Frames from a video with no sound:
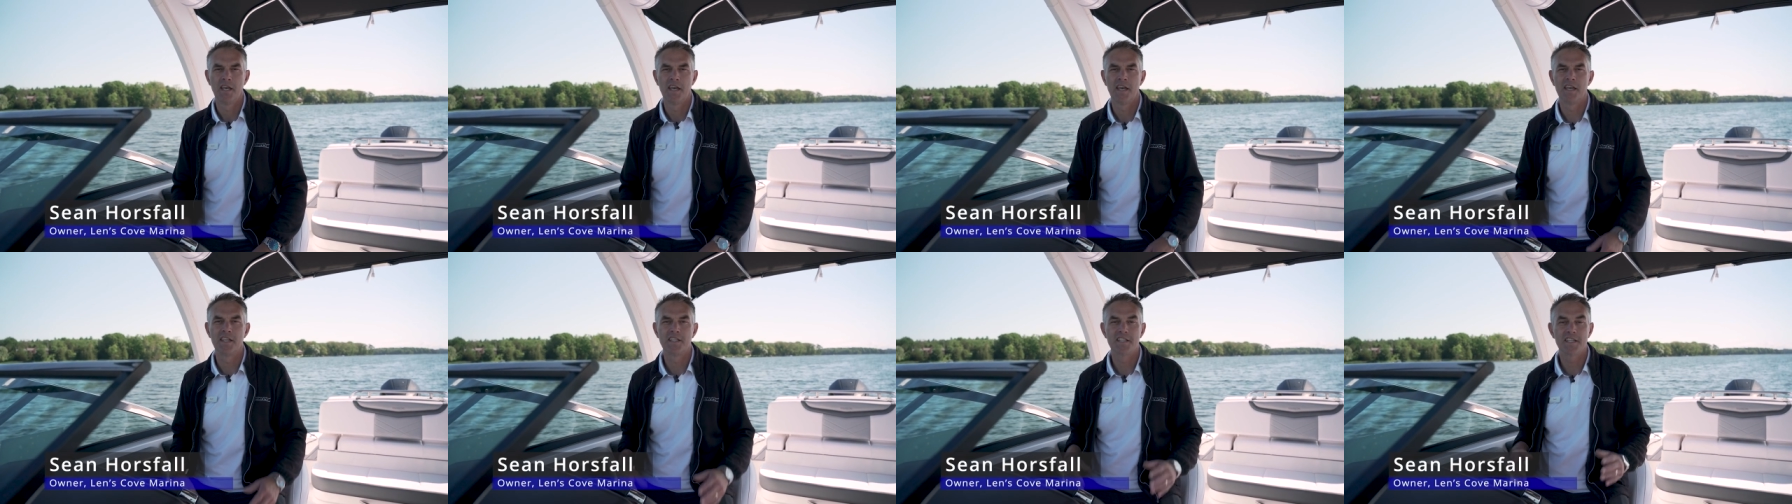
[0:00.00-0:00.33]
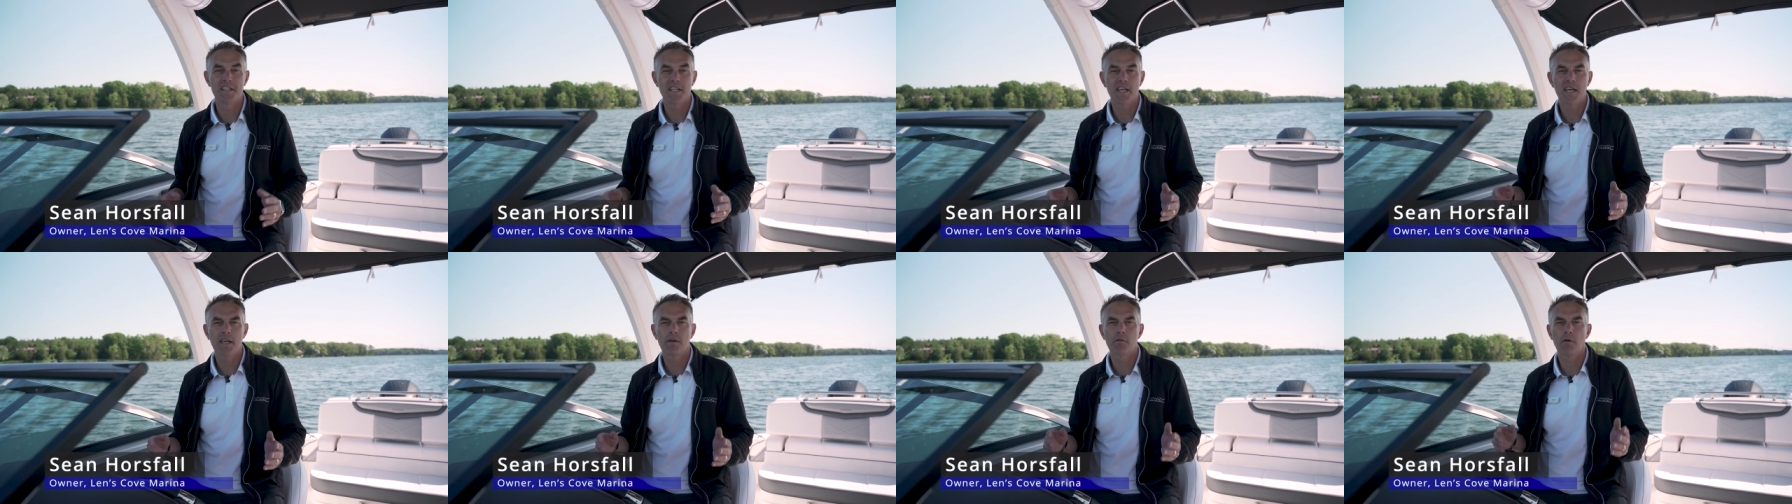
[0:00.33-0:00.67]
And
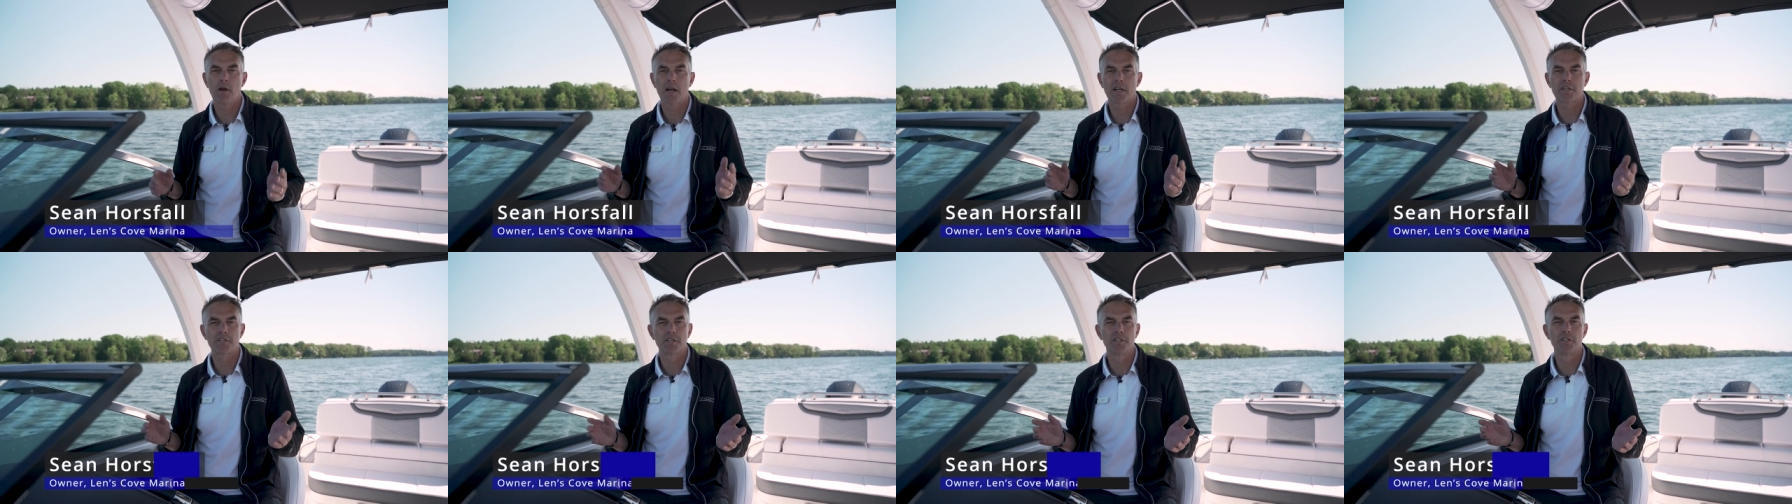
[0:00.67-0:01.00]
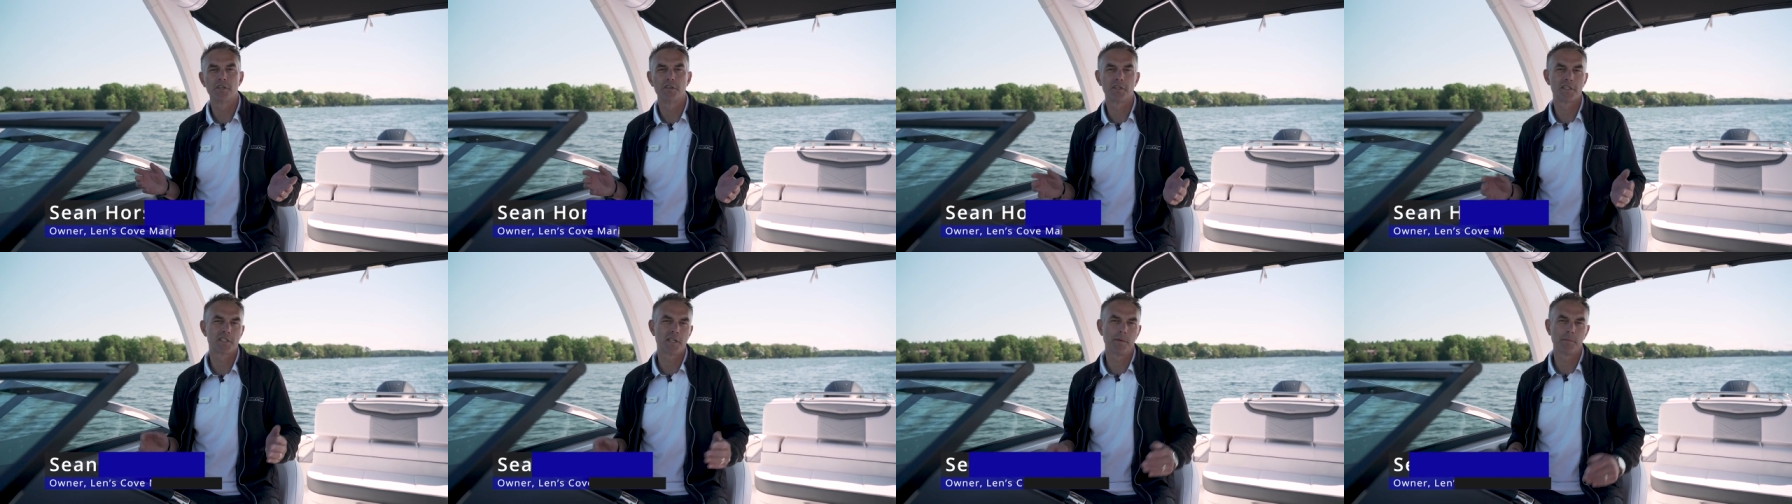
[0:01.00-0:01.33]
today we're actually
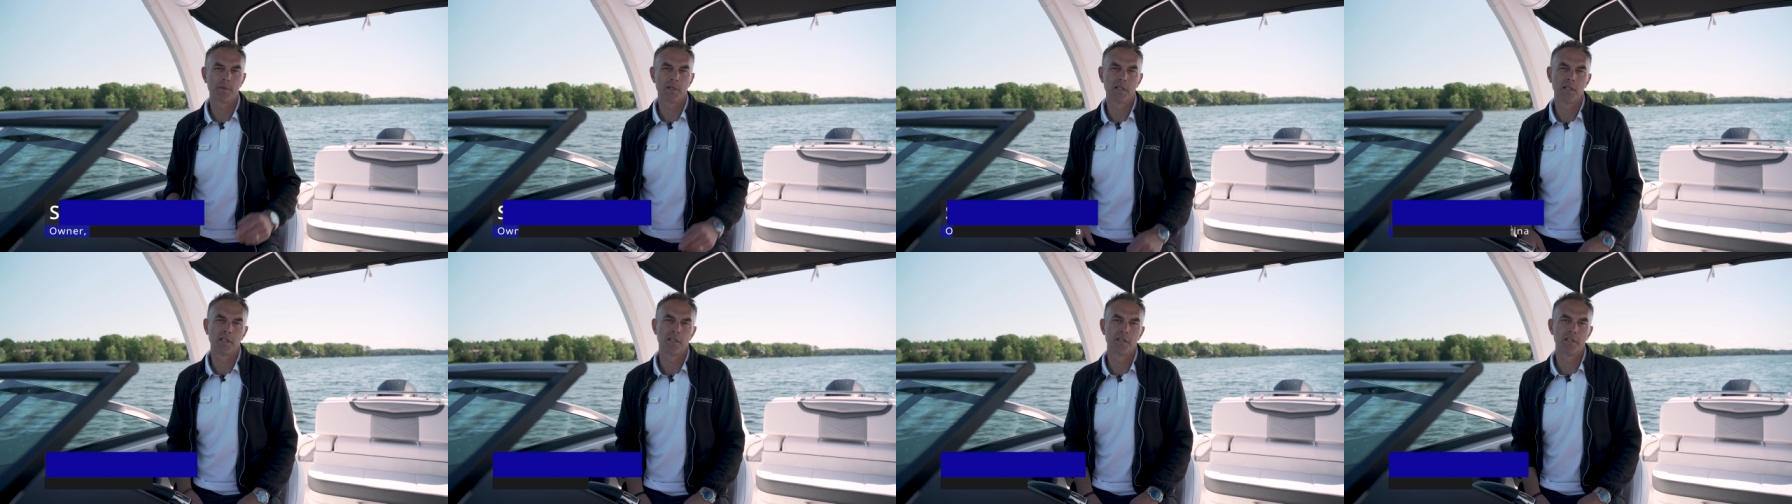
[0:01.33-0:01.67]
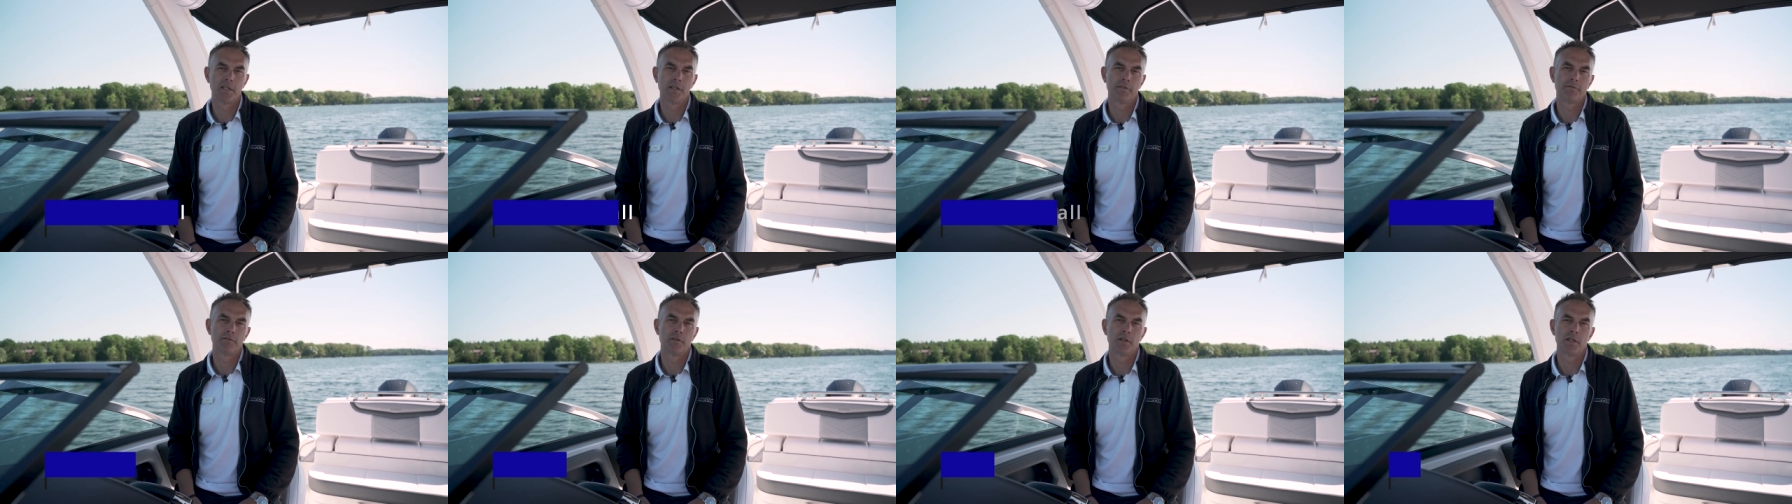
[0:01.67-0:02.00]
doing something a little
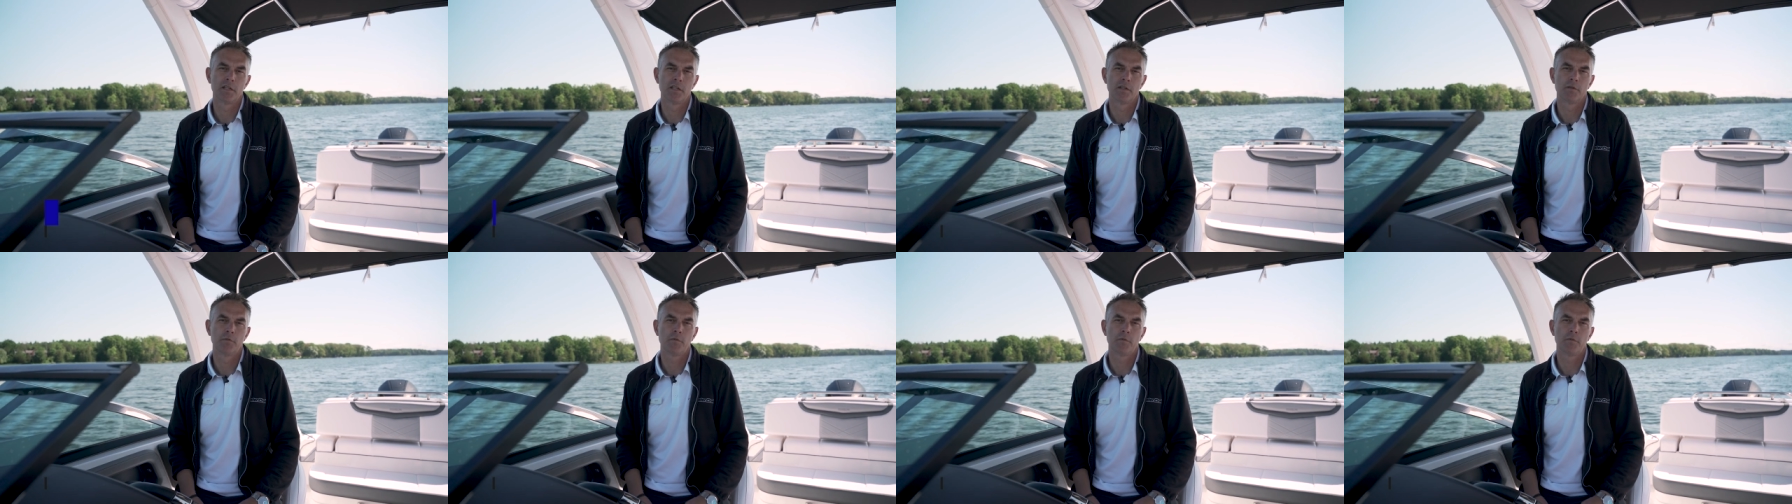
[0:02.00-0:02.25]
different.